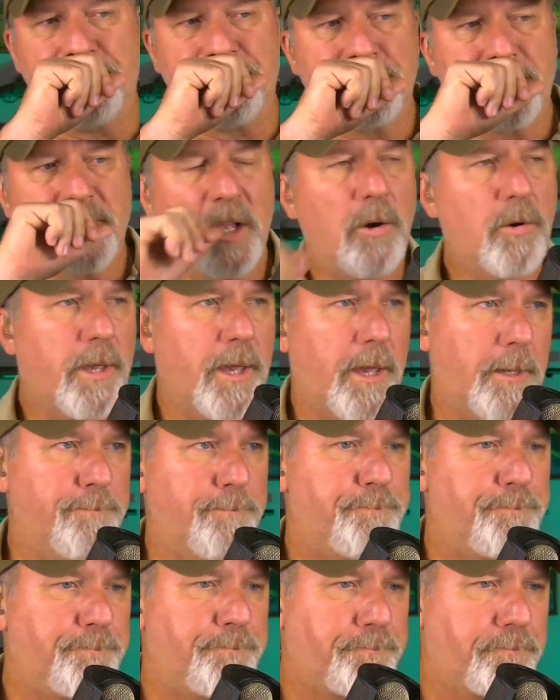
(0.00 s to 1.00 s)
Okay,
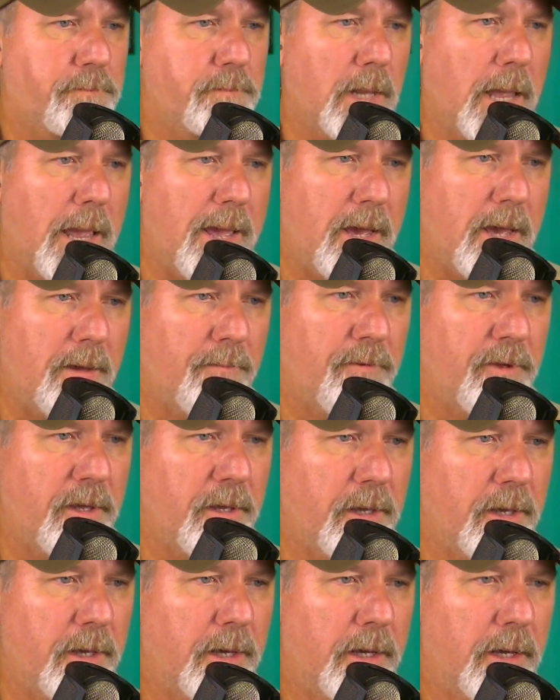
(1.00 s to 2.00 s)

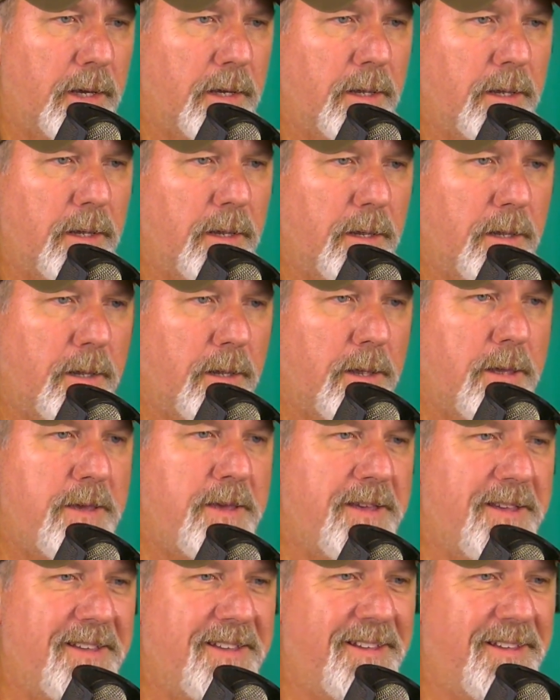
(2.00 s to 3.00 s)
having
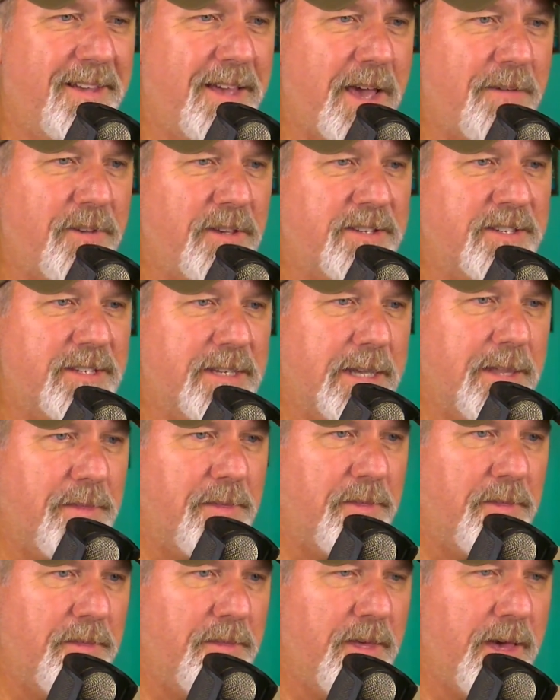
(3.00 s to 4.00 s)
having
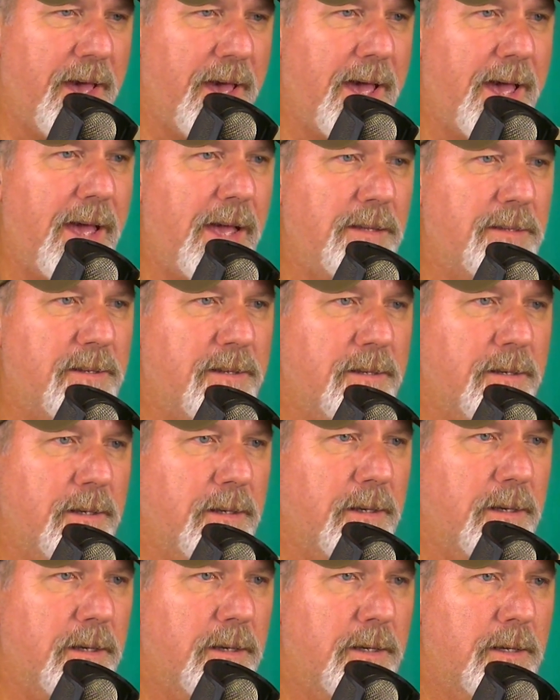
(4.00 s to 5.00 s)
said that,
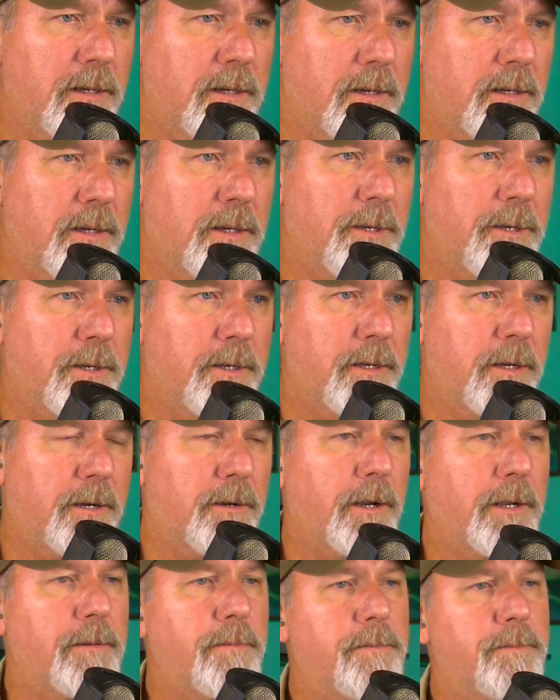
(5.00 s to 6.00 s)
all
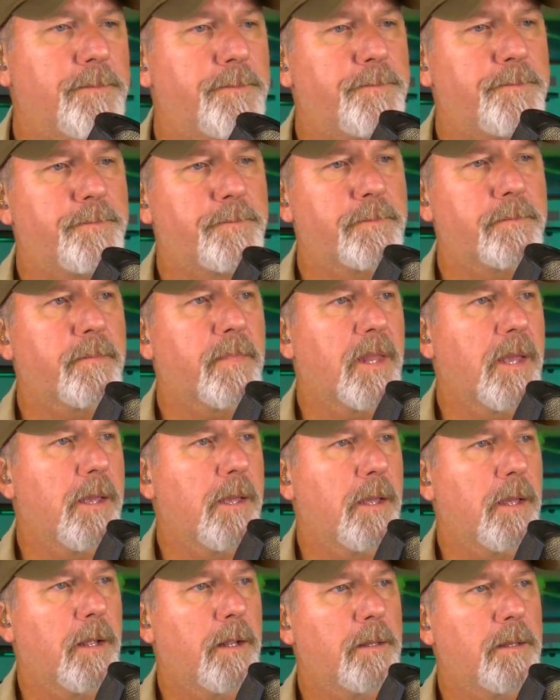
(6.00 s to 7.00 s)
right.
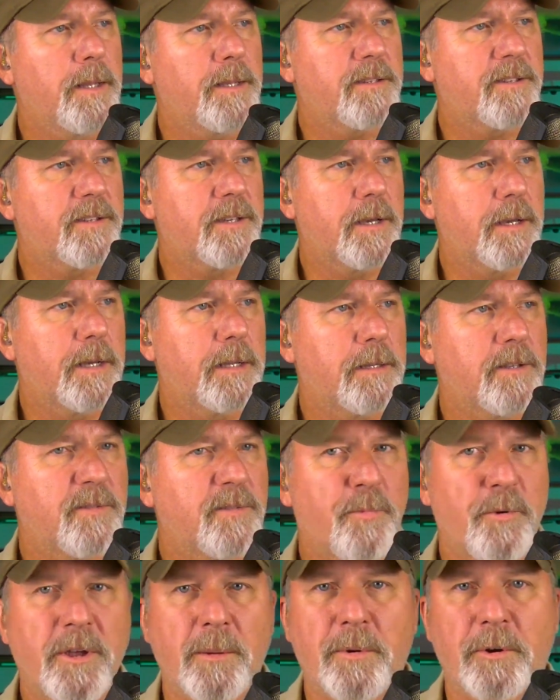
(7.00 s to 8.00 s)
Let's
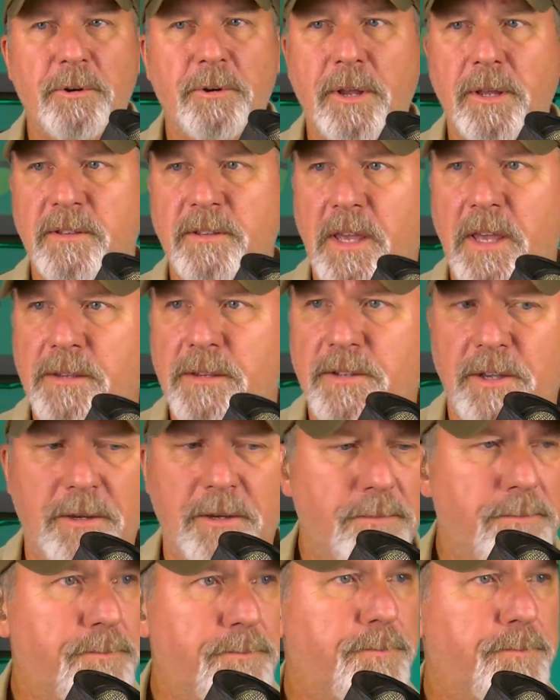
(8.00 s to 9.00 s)
bring up our next guest
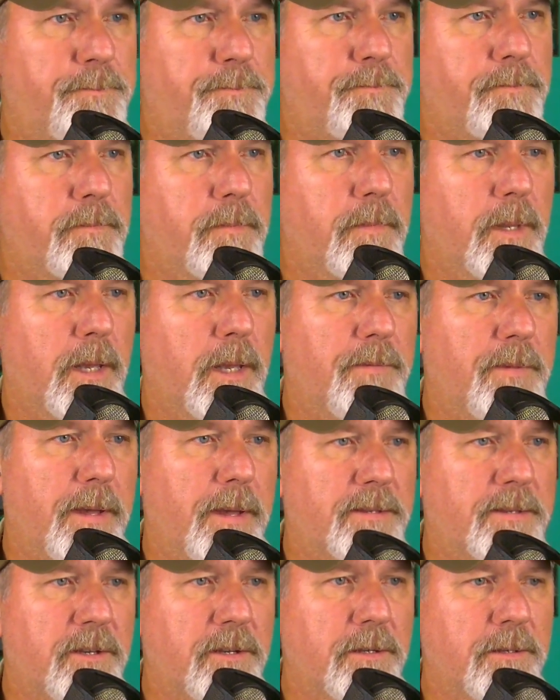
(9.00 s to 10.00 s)
here. And
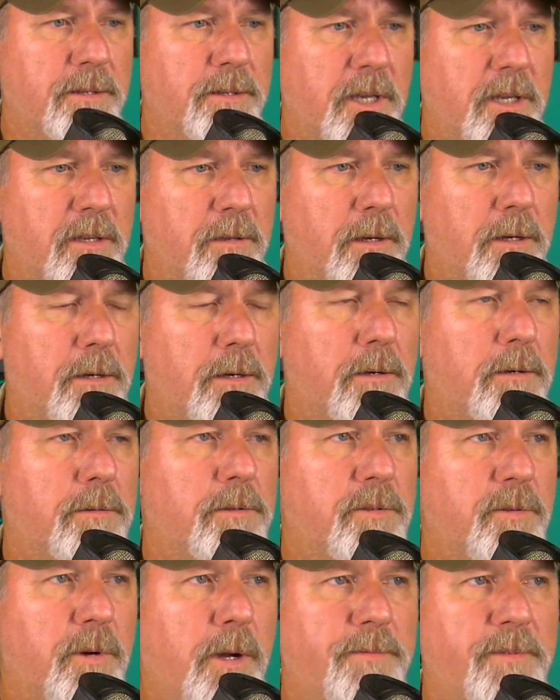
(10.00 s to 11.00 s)
that's going to take, oh,
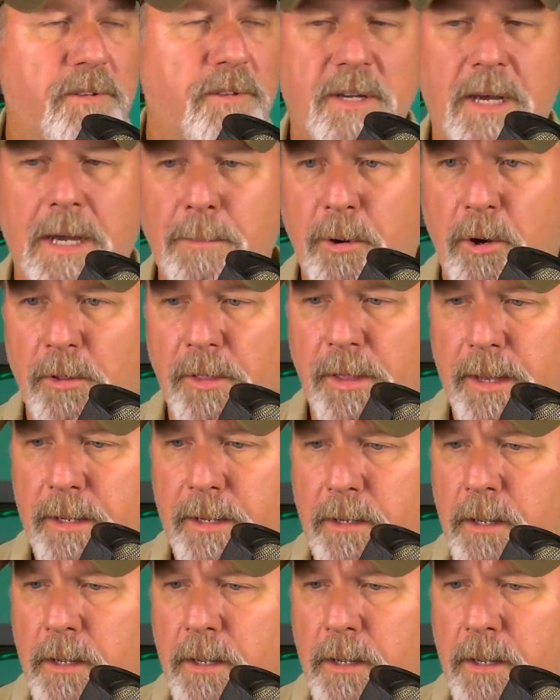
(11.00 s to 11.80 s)
do I have to type all that?